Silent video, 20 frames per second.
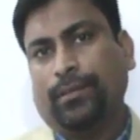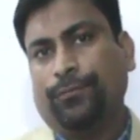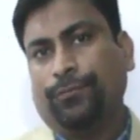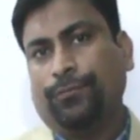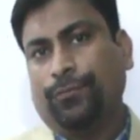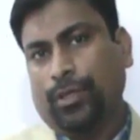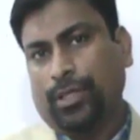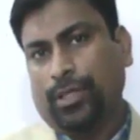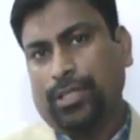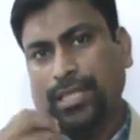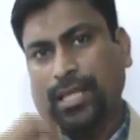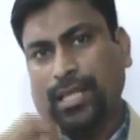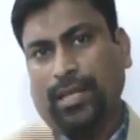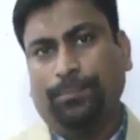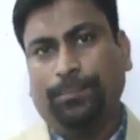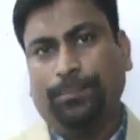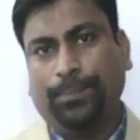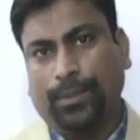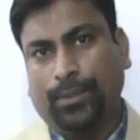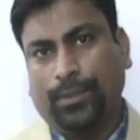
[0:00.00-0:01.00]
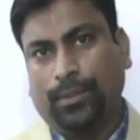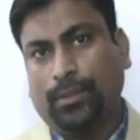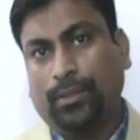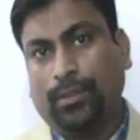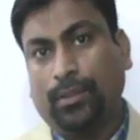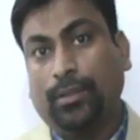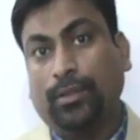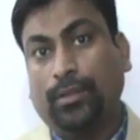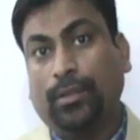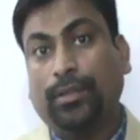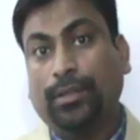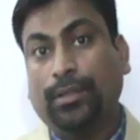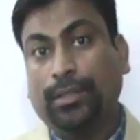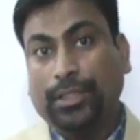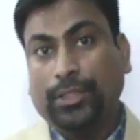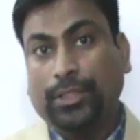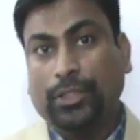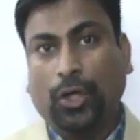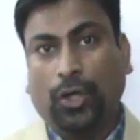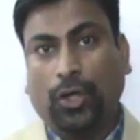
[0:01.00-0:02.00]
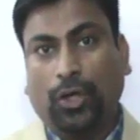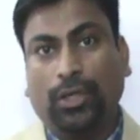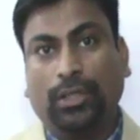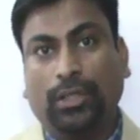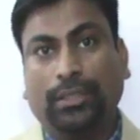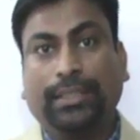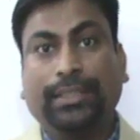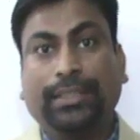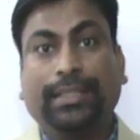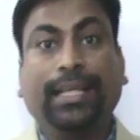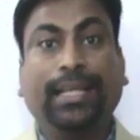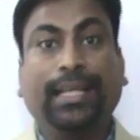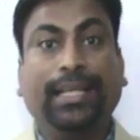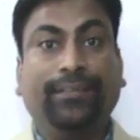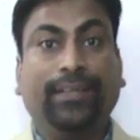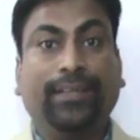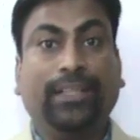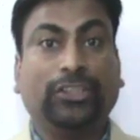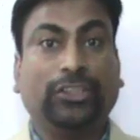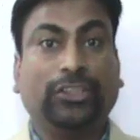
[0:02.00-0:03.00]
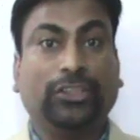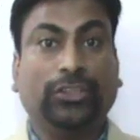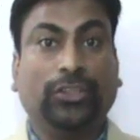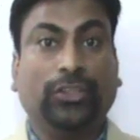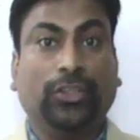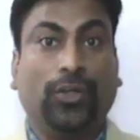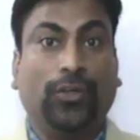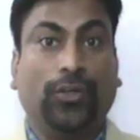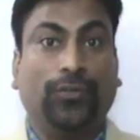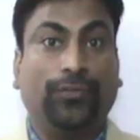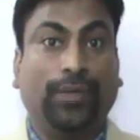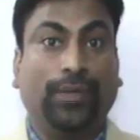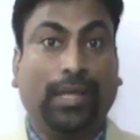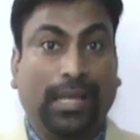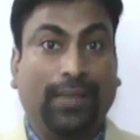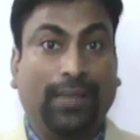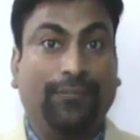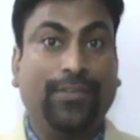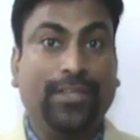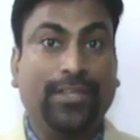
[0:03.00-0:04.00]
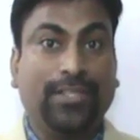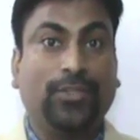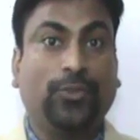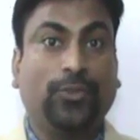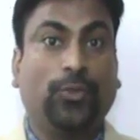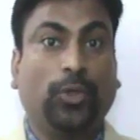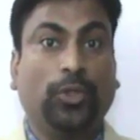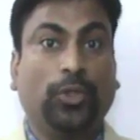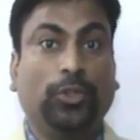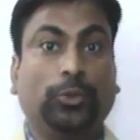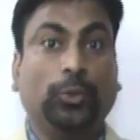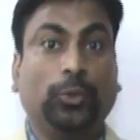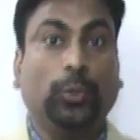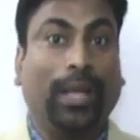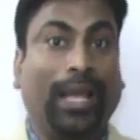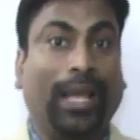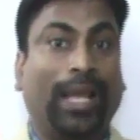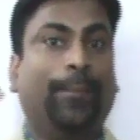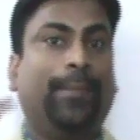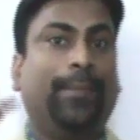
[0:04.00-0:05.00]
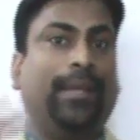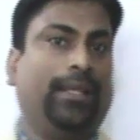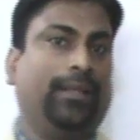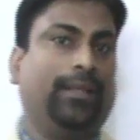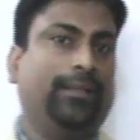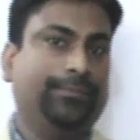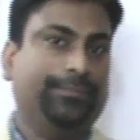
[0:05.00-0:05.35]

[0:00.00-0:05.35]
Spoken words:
For example, recall the derivation of F is equal to ma.